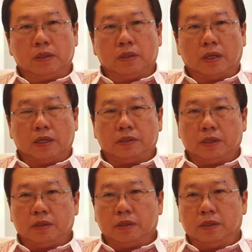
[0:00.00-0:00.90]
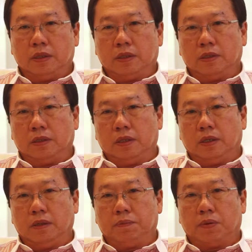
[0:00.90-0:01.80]
Like I said earlier,
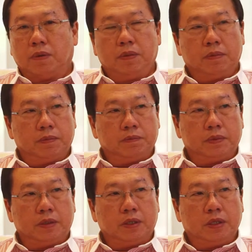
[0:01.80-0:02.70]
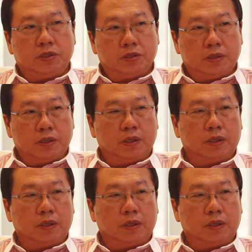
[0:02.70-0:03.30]
the problem is the